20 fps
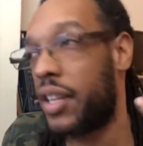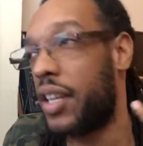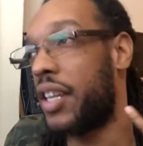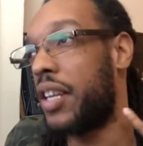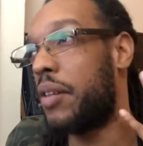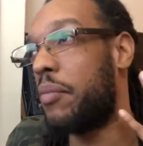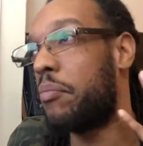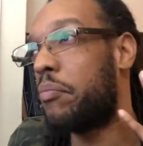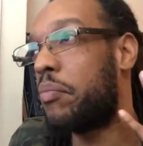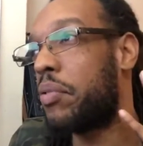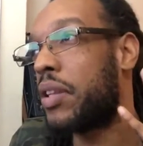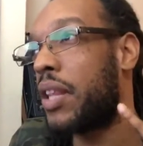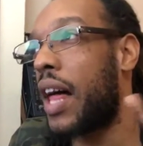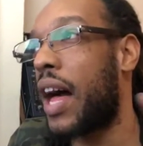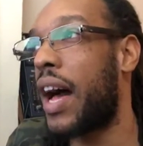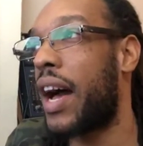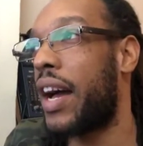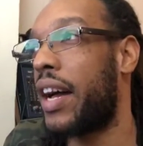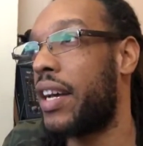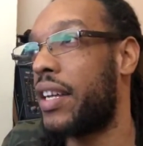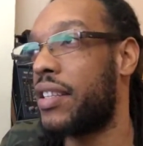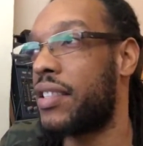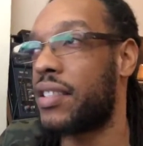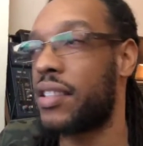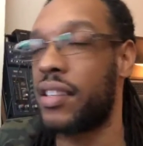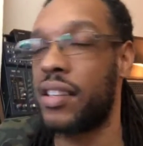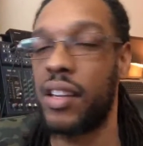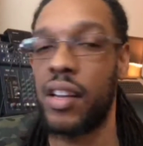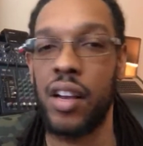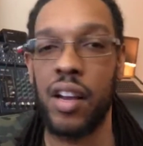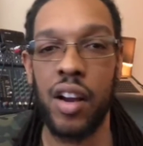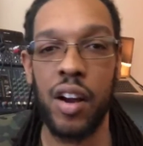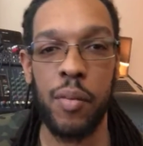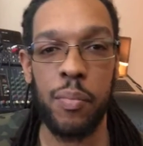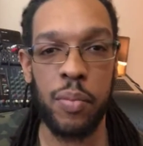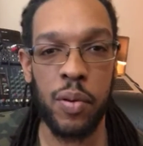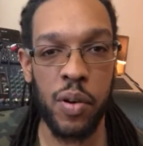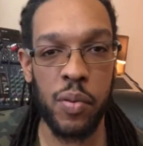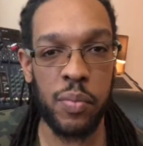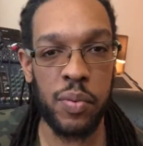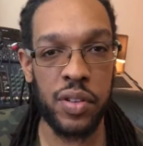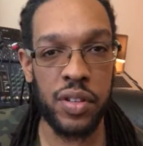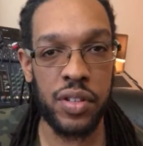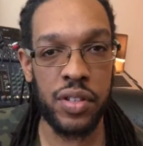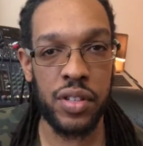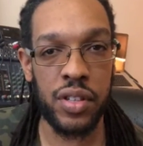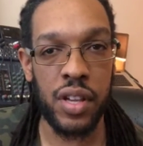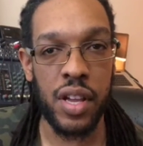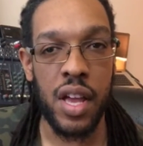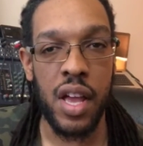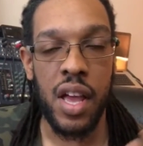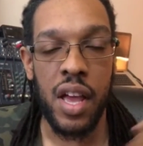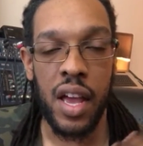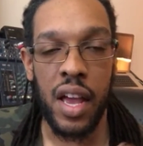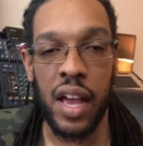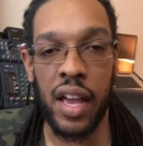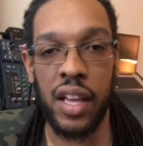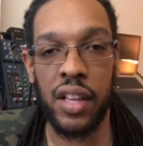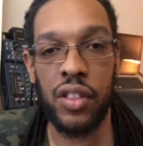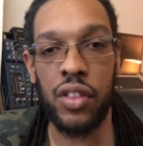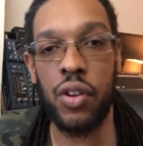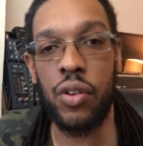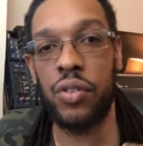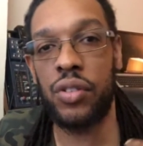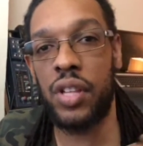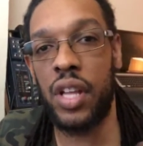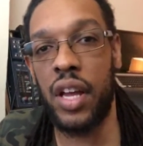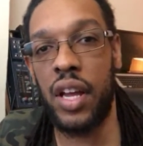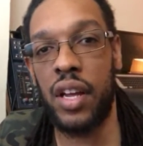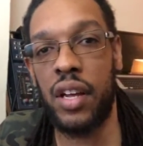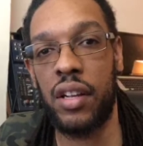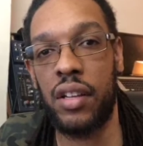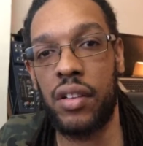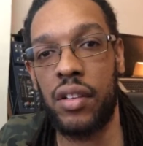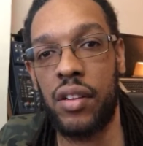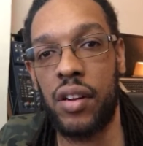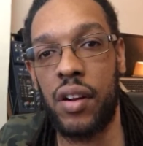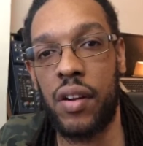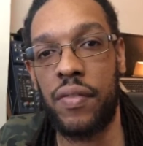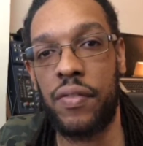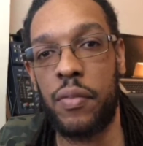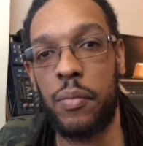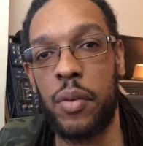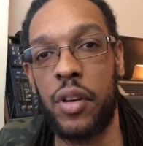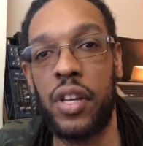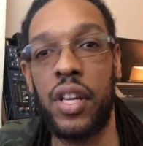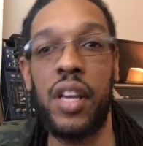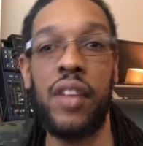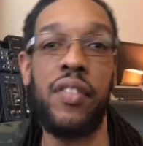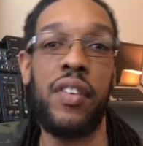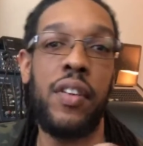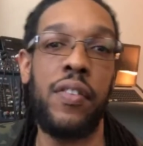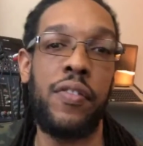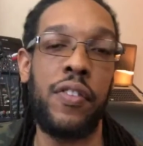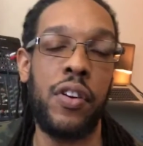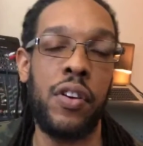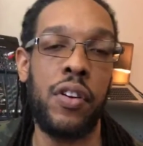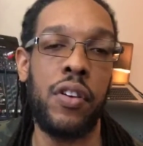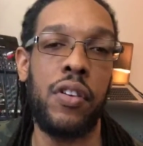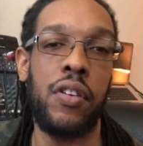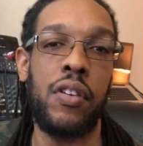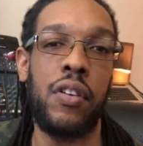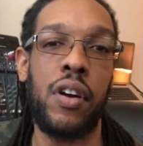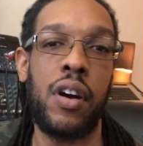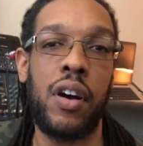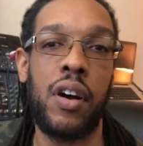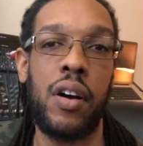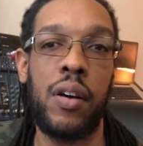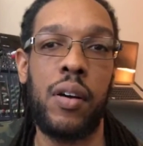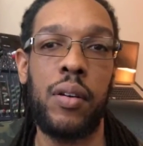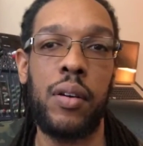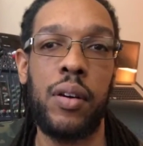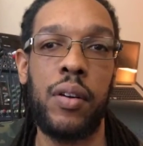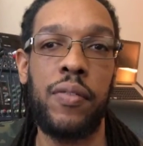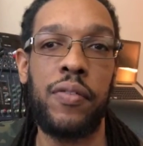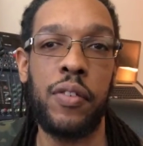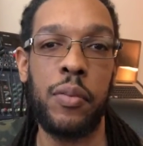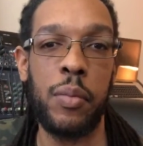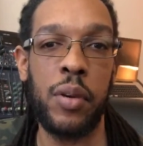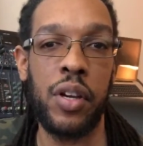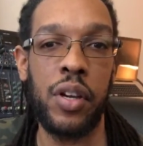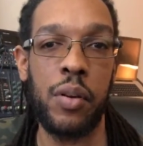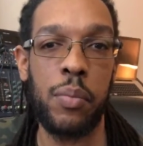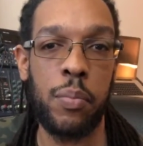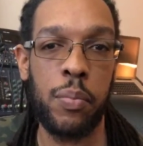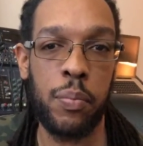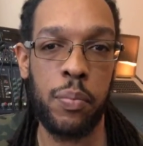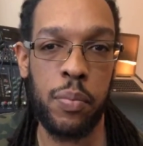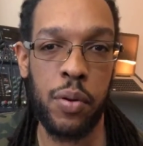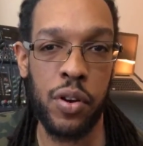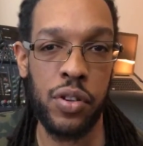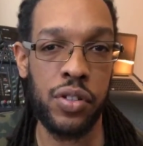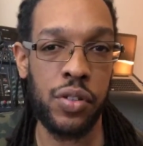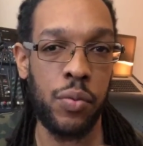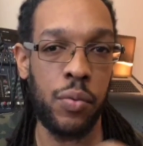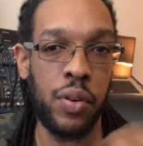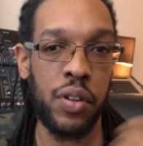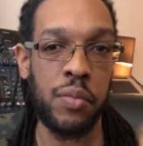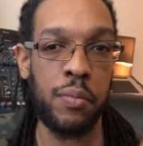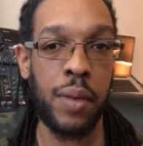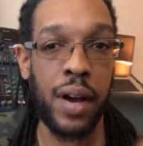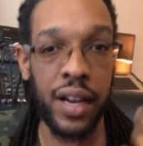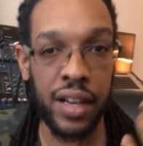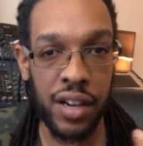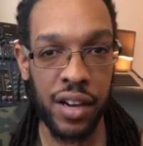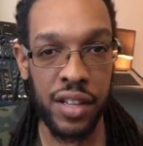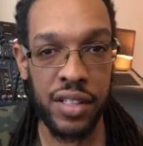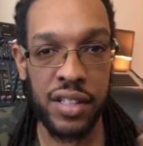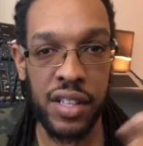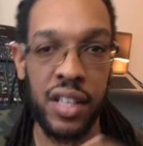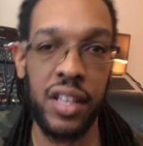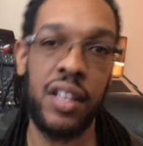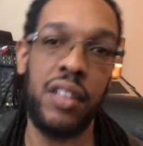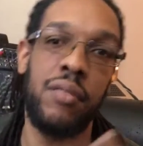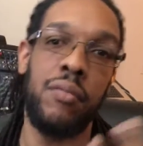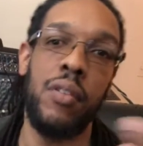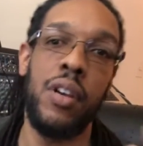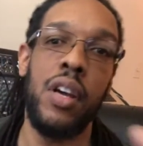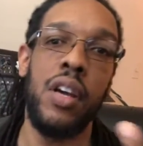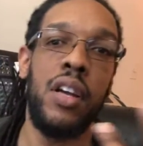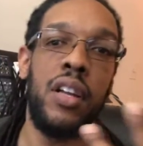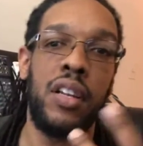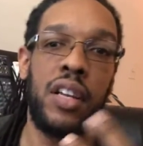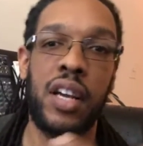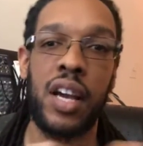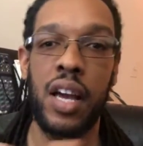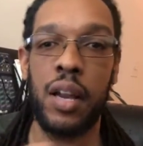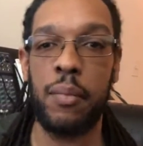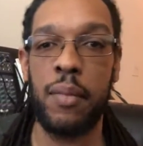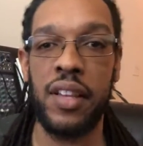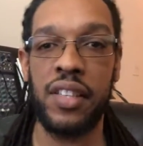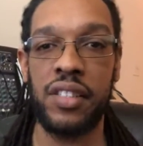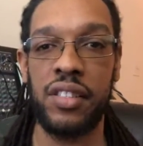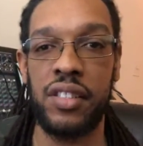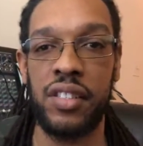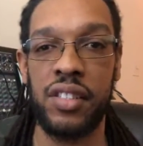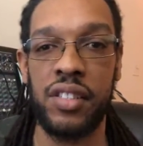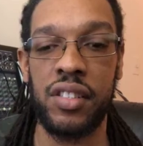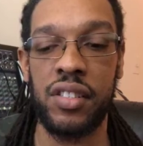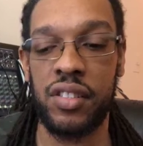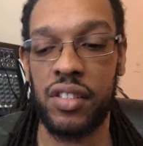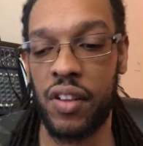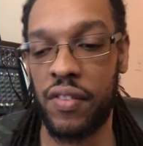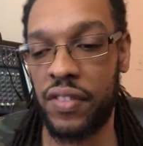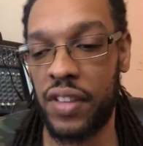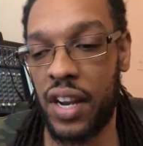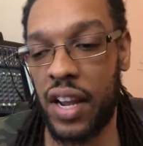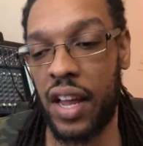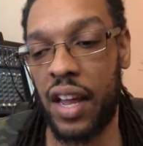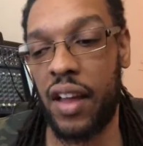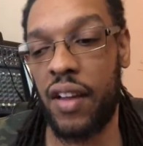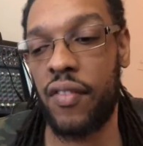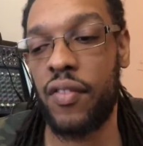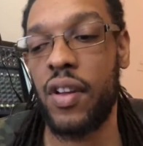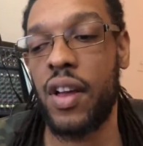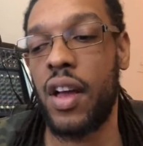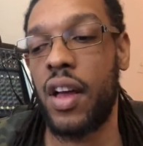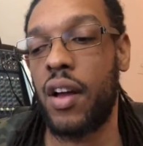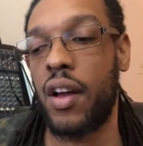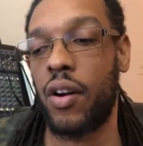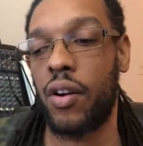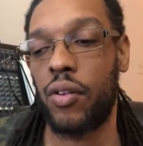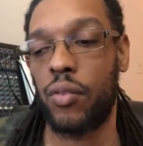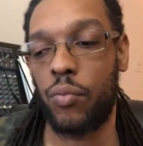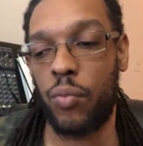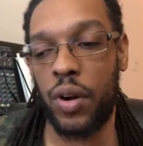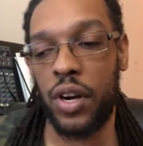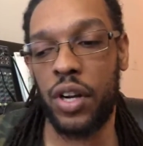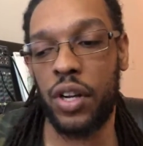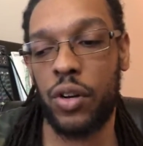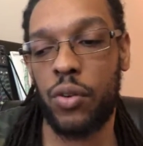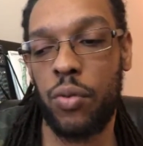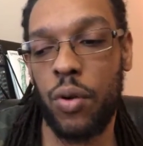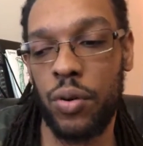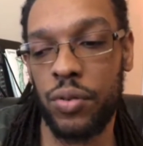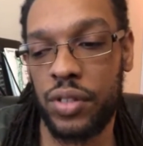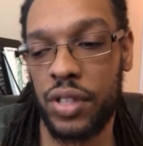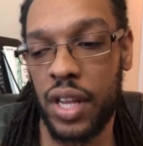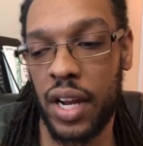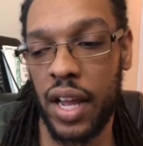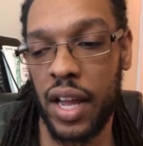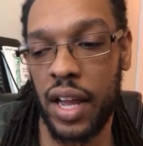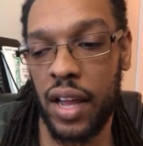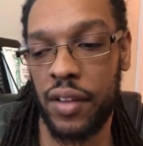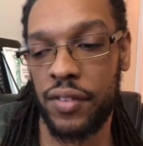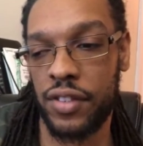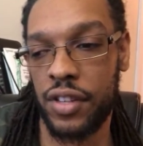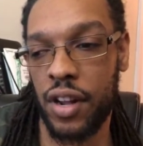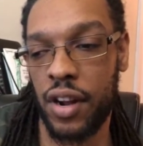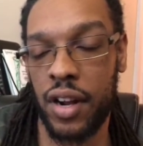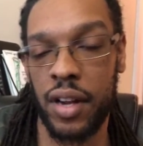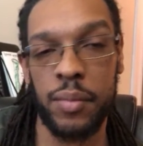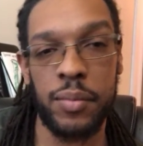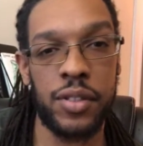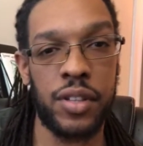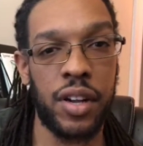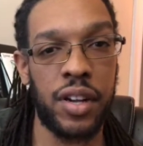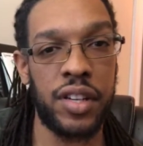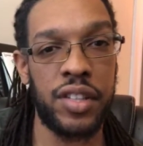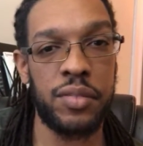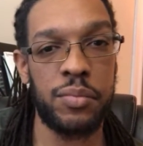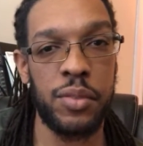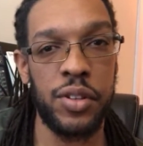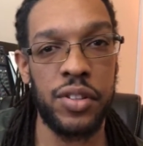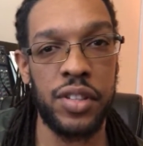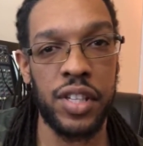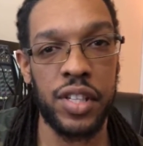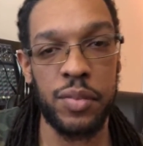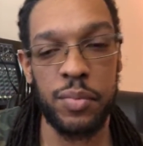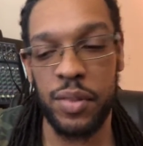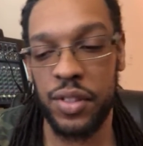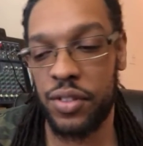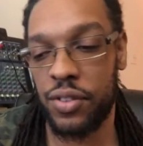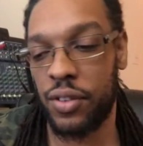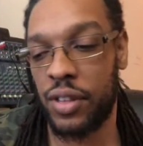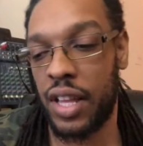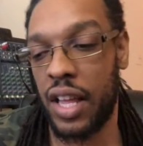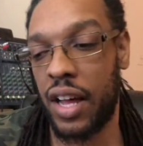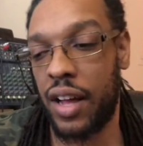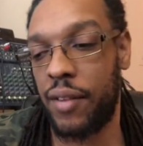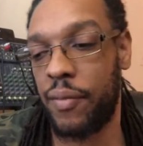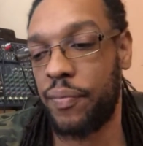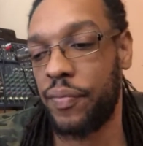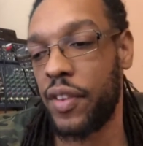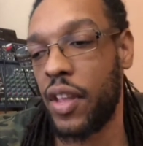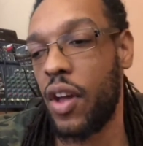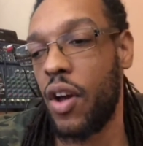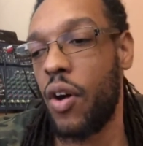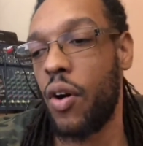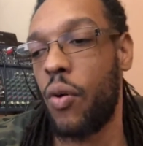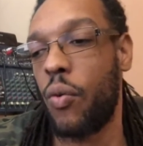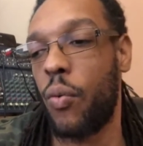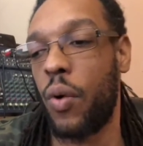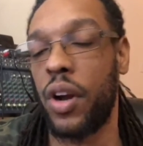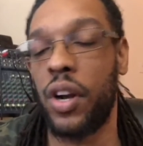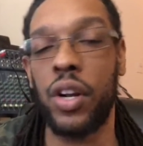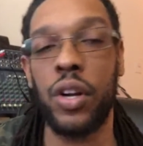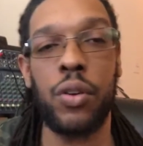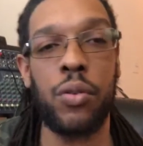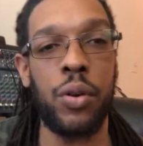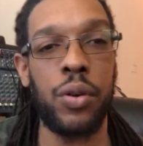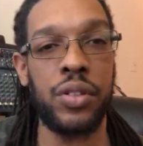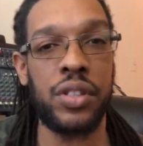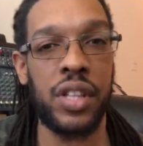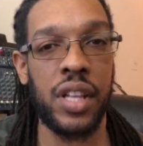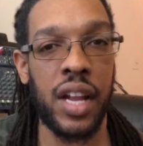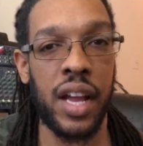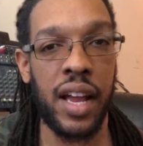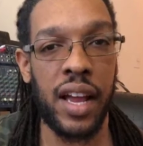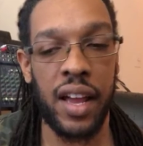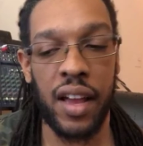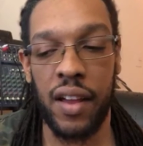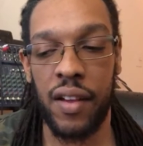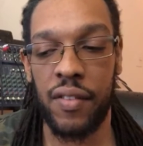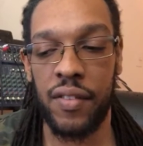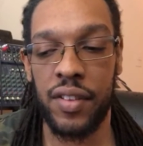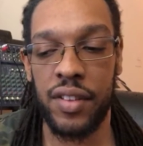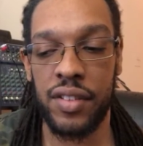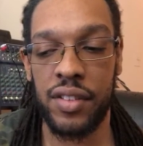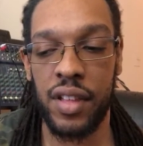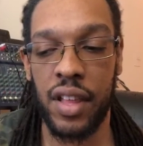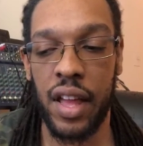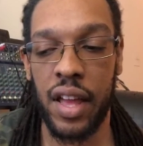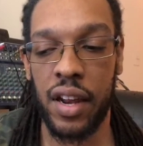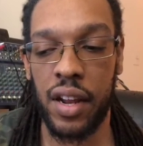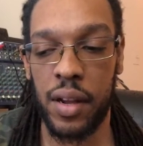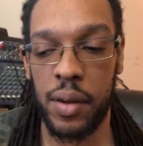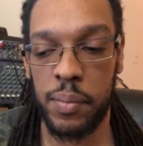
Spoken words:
It implies a purpose. And those that are familiar, even if you're a familiar person with my content and the kind of messages and stuff that I have, one of the quotes that I have, I'm sorry this music has been so loud. One of the quotes that I have is that,